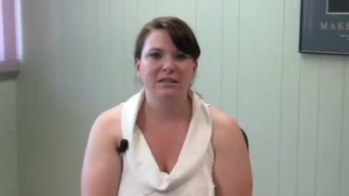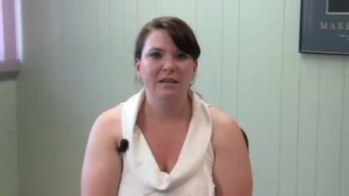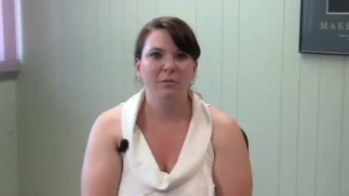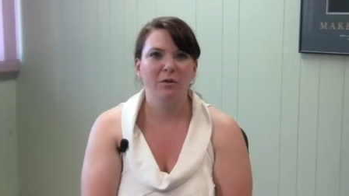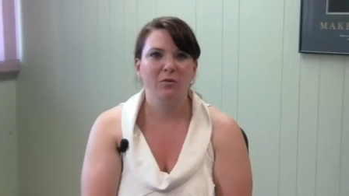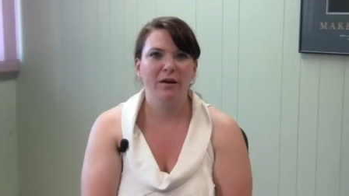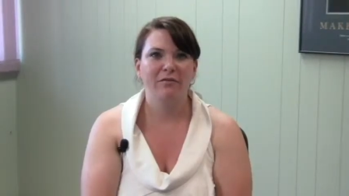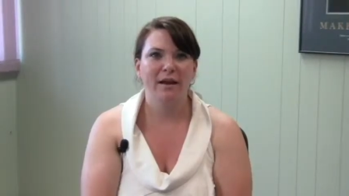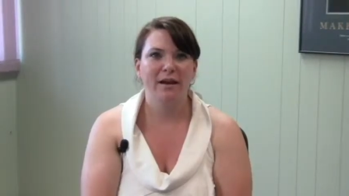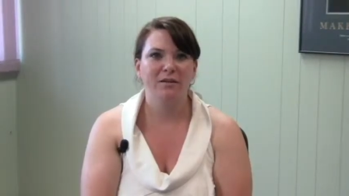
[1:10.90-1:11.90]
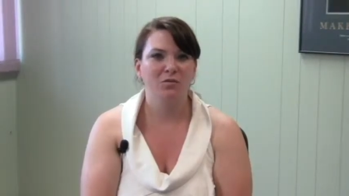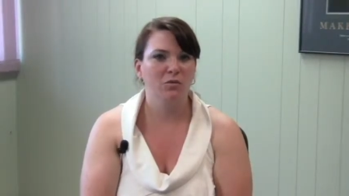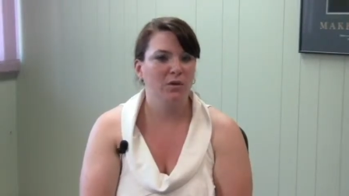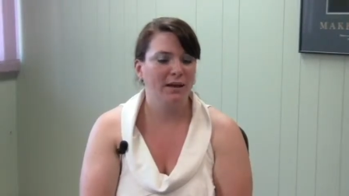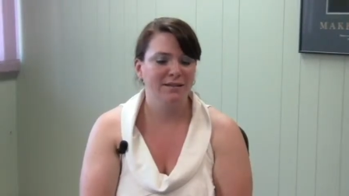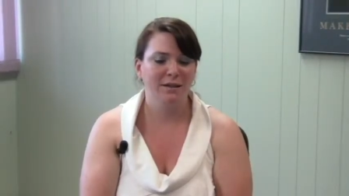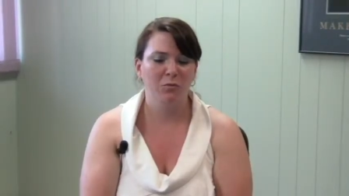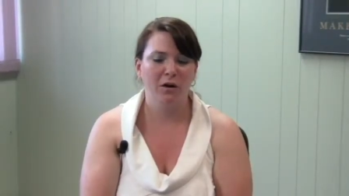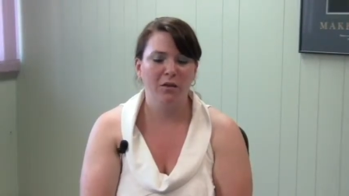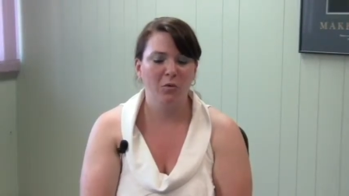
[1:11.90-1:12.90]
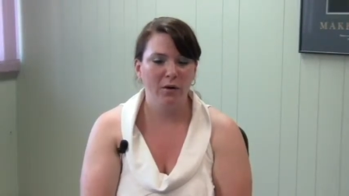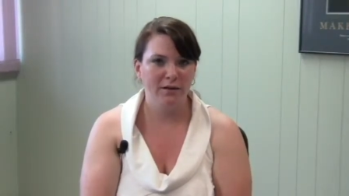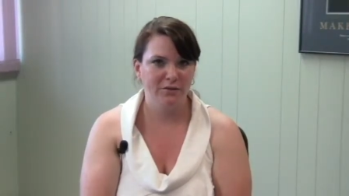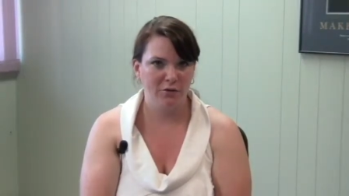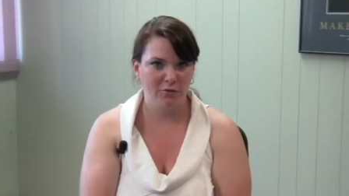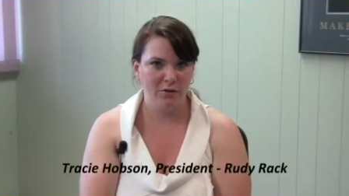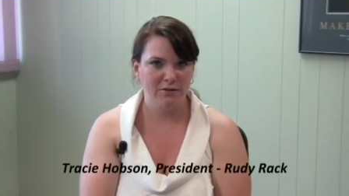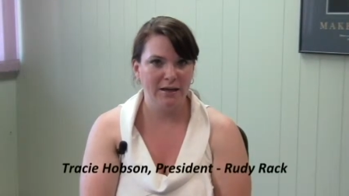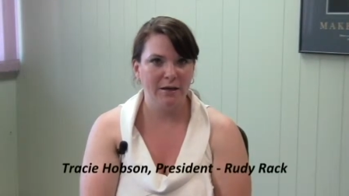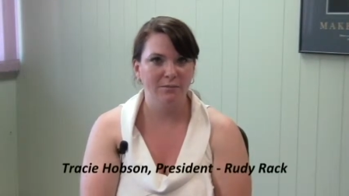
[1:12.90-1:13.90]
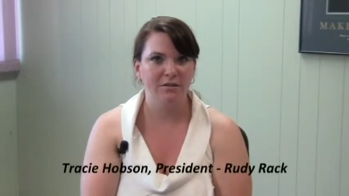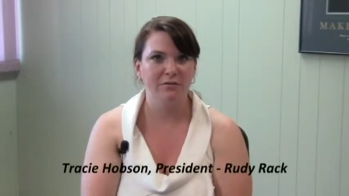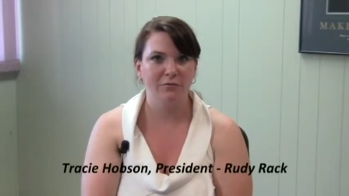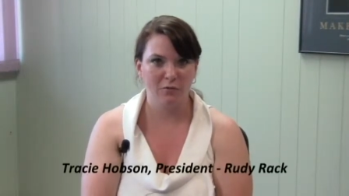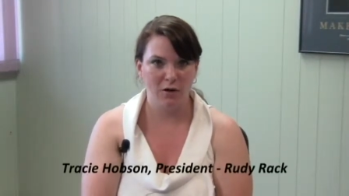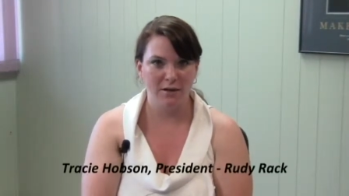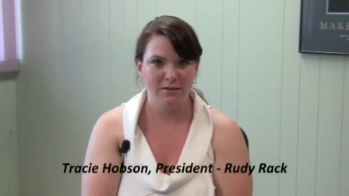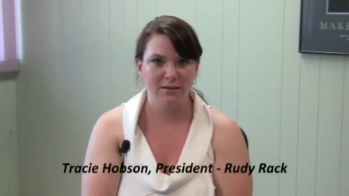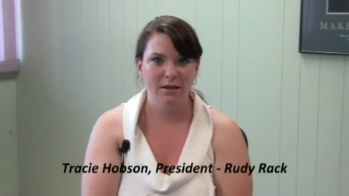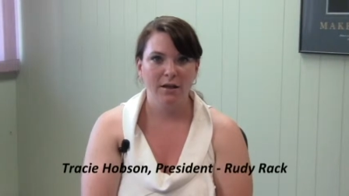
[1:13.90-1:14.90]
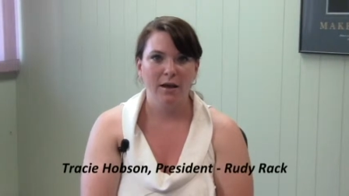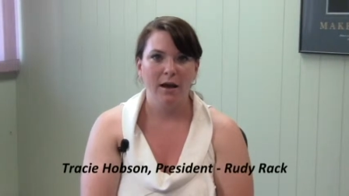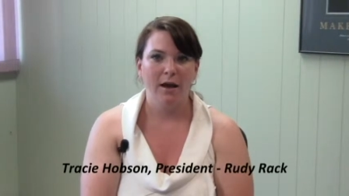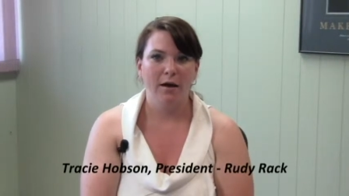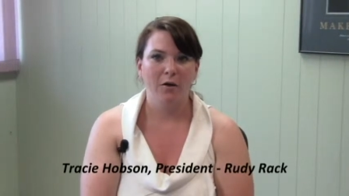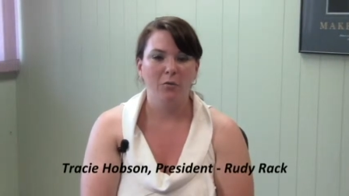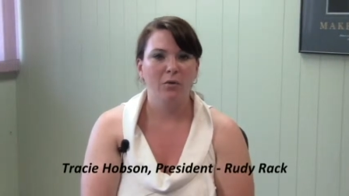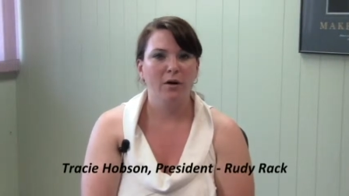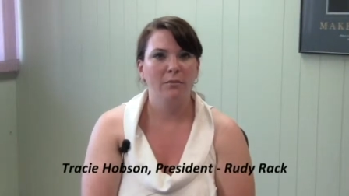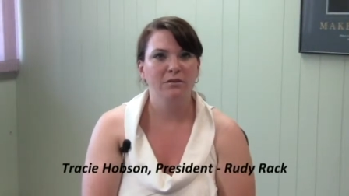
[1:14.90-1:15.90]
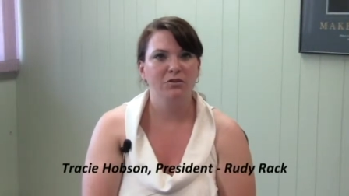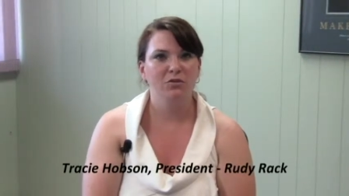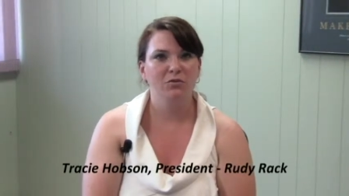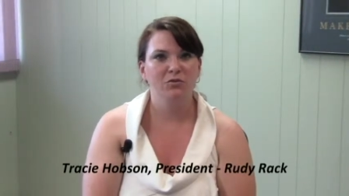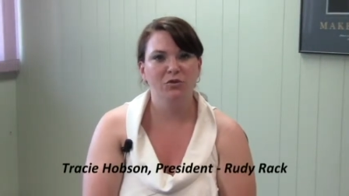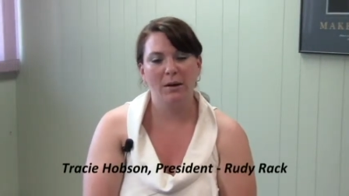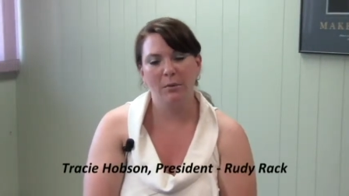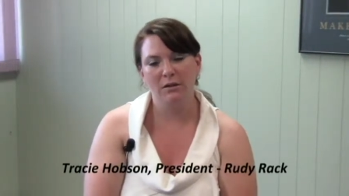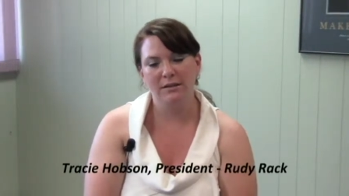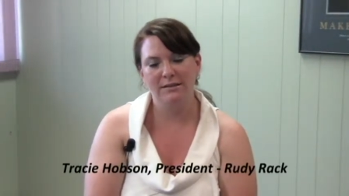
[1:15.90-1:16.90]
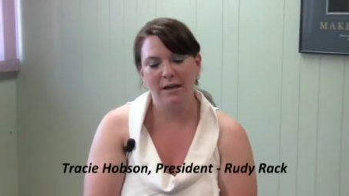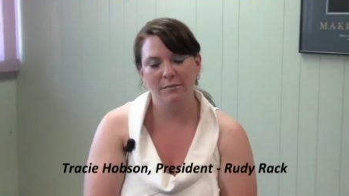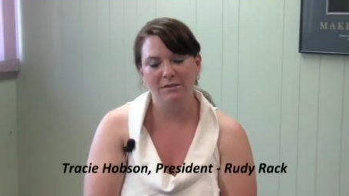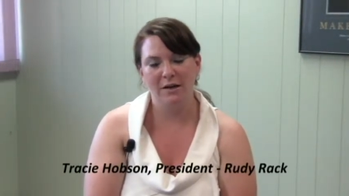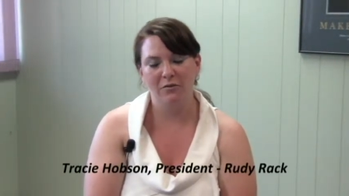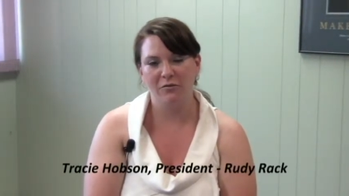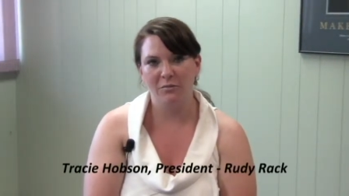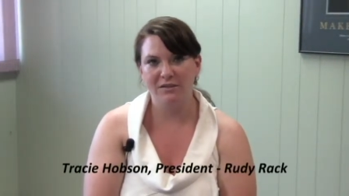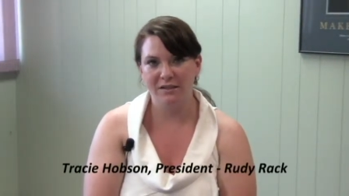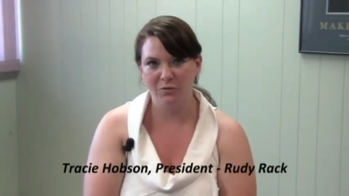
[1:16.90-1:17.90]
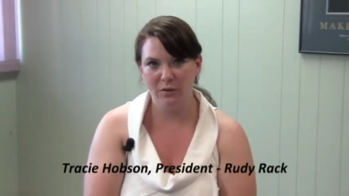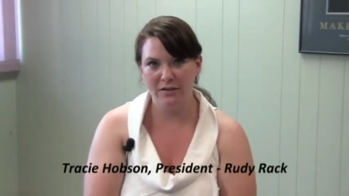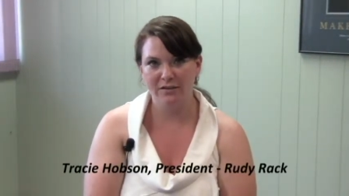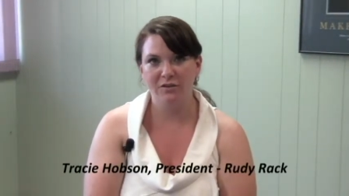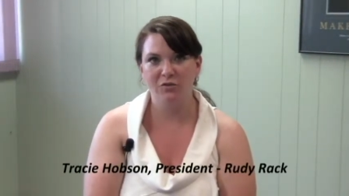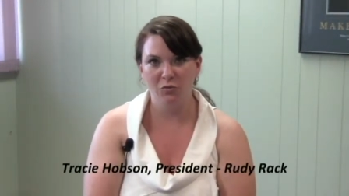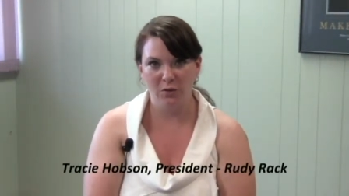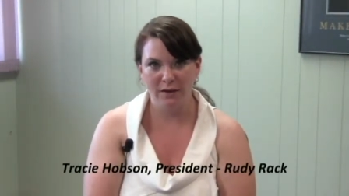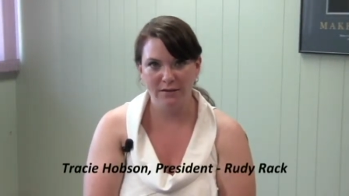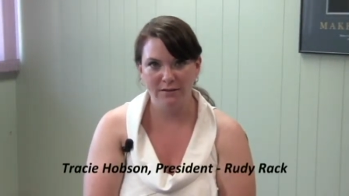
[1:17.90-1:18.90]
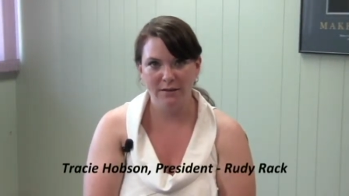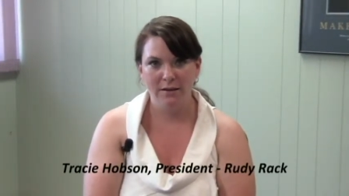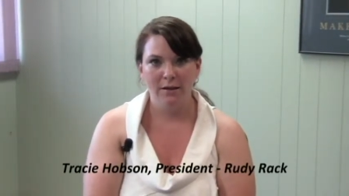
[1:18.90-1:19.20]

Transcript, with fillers: cwf has like i said one of the quickest turnaround times for us uh, we were able to drop our lead time down from six weeks to two weeks